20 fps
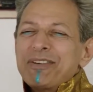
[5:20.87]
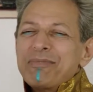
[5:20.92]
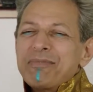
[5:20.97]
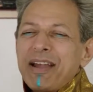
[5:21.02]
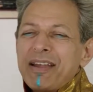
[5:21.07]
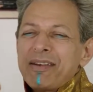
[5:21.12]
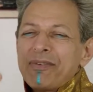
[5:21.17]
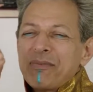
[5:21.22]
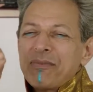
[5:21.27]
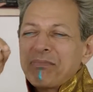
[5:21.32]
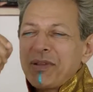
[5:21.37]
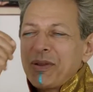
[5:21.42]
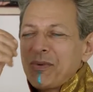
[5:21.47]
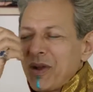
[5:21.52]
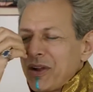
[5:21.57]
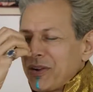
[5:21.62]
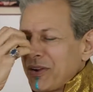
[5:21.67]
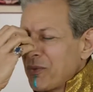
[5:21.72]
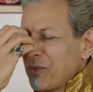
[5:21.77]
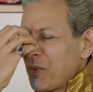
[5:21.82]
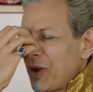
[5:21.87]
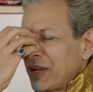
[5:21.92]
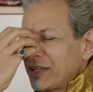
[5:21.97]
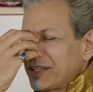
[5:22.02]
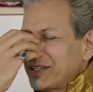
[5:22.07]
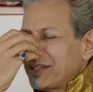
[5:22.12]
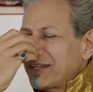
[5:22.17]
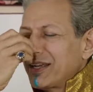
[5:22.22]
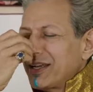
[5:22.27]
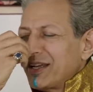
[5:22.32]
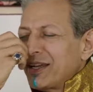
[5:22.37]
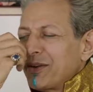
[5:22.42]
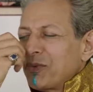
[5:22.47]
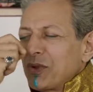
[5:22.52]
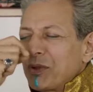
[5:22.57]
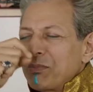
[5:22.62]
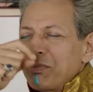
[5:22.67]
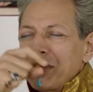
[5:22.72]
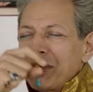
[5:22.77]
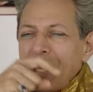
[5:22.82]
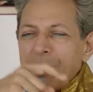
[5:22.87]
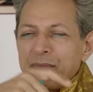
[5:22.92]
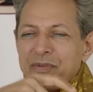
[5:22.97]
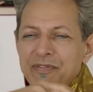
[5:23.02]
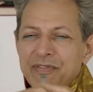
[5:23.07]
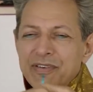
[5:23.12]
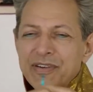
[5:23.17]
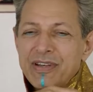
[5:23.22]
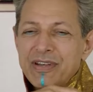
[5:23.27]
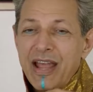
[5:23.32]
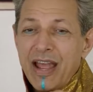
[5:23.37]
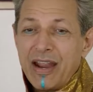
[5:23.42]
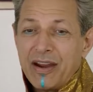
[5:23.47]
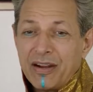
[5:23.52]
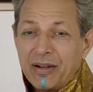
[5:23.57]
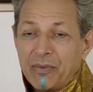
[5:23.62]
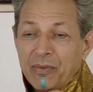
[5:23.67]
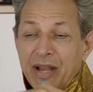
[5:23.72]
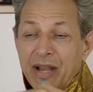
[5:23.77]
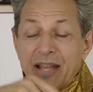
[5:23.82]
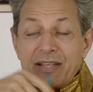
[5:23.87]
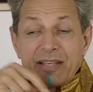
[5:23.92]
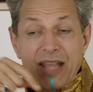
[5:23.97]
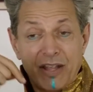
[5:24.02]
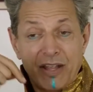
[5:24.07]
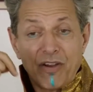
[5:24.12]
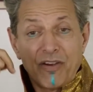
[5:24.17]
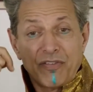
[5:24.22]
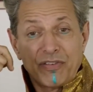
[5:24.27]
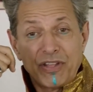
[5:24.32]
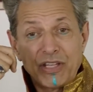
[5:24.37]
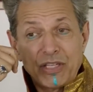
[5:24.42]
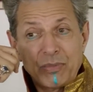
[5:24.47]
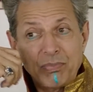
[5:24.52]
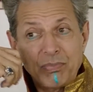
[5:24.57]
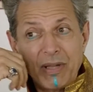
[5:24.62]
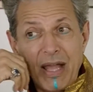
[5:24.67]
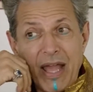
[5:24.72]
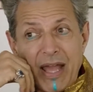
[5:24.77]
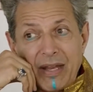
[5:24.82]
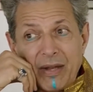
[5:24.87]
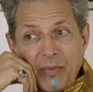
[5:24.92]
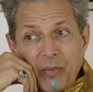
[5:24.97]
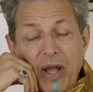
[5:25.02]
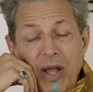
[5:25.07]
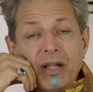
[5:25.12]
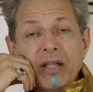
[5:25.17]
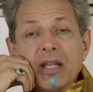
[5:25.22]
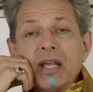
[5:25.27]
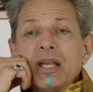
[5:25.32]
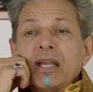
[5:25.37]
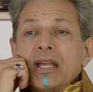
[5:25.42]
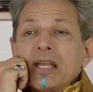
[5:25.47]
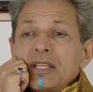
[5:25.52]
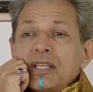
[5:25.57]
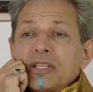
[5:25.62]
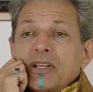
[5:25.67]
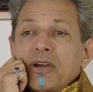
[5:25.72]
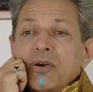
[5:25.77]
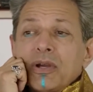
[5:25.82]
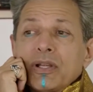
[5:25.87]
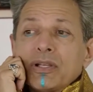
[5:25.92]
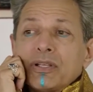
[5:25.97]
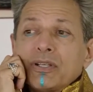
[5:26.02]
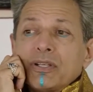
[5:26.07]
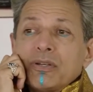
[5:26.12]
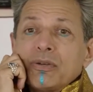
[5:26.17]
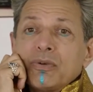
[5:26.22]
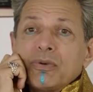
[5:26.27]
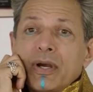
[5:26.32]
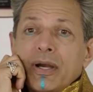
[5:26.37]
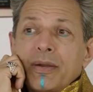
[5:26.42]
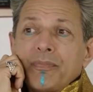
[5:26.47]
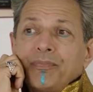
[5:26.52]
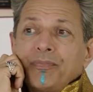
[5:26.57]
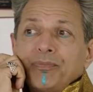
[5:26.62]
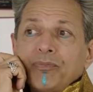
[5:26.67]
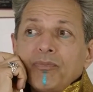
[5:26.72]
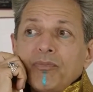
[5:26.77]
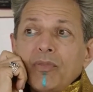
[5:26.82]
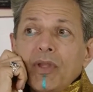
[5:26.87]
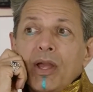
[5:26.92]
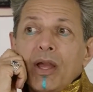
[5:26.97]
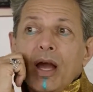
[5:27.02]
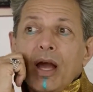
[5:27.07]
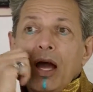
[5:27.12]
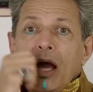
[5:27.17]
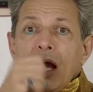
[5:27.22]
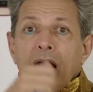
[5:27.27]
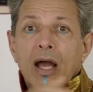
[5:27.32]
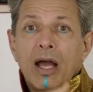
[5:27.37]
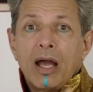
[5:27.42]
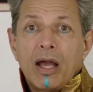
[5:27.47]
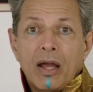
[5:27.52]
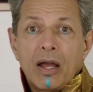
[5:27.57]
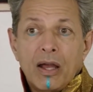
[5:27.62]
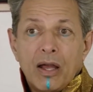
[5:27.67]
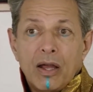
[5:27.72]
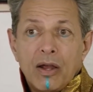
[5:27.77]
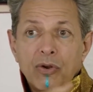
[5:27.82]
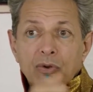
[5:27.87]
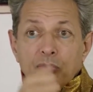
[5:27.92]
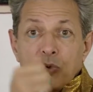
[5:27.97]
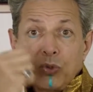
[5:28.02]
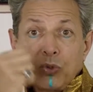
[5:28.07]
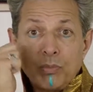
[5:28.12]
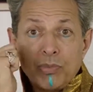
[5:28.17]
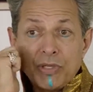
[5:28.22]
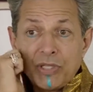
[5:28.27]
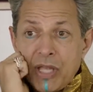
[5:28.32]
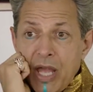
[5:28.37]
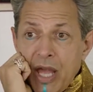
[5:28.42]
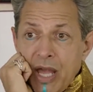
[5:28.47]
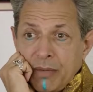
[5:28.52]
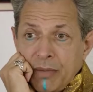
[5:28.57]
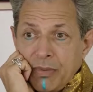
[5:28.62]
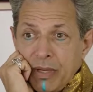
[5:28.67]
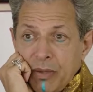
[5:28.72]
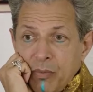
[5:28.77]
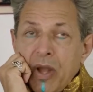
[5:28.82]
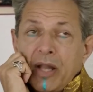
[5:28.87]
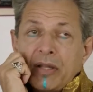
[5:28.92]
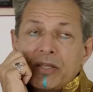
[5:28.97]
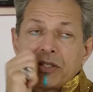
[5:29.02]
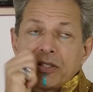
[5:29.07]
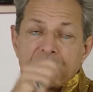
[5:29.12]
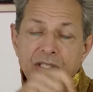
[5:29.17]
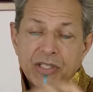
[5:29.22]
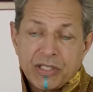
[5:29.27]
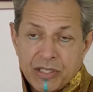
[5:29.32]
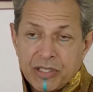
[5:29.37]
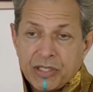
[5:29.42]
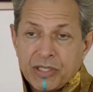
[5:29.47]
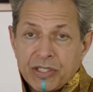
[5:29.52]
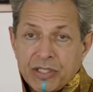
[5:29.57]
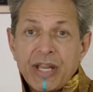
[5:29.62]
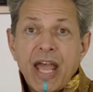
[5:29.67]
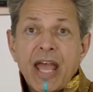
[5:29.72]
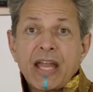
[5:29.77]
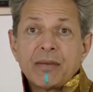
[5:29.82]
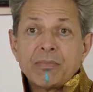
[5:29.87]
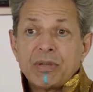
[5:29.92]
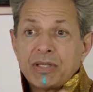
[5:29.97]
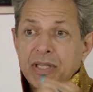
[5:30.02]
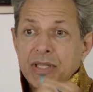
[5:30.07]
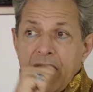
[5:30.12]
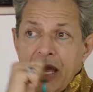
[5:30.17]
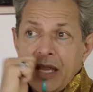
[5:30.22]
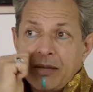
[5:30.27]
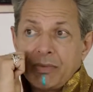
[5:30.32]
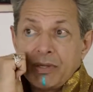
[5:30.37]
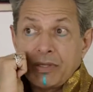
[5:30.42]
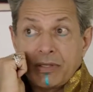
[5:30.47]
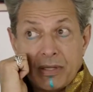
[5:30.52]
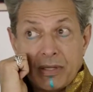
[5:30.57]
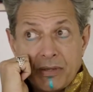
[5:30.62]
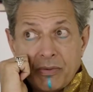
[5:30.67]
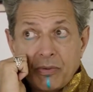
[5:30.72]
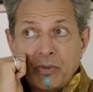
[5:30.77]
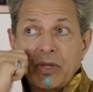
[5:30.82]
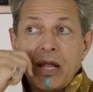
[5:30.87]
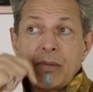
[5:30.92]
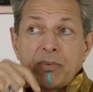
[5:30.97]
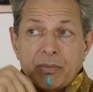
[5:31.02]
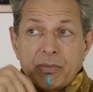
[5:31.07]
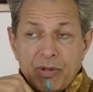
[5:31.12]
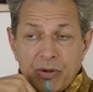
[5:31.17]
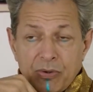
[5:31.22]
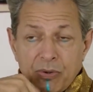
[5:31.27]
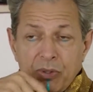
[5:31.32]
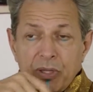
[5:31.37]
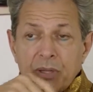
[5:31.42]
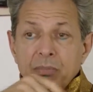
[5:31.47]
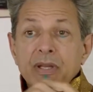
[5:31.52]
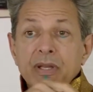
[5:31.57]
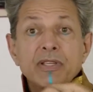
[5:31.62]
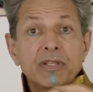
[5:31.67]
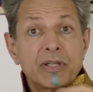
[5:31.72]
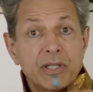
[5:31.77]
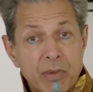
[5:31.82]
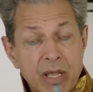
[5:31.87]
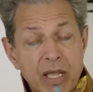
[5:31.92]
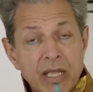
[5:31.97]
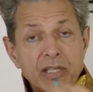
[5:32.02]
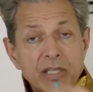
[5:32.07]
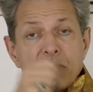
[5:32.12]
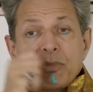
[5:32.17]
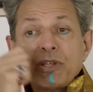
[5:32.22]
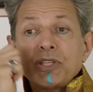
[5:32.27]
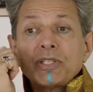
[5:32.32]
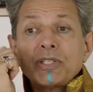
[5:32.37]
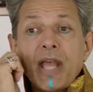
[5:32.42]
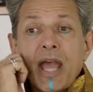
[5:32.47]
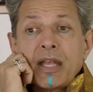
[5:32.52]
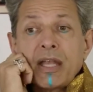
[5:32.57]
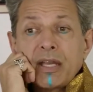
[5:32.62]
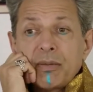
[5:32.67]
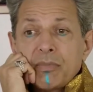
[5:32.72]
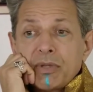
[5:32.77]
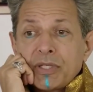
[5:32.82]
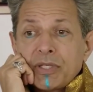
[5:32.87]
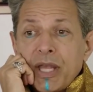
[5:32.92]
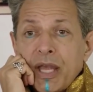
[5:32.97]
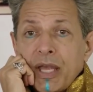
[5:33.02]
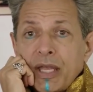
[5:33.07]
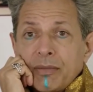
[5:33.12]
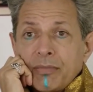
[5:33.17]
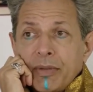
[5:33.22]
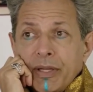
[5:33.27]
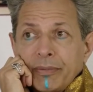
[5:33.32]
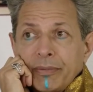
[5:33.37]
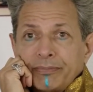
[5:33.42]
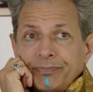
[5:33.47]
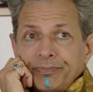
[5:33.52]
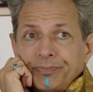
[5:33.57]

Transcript: you may be wondering what uh, will become of Darryl when I take over this planet. Well, he's going to um, uh, rule beside me. Well, he's going to stand beside me. I'm not going to rule. I'm going to be ruling, but he's going to he's going to be standing beside me.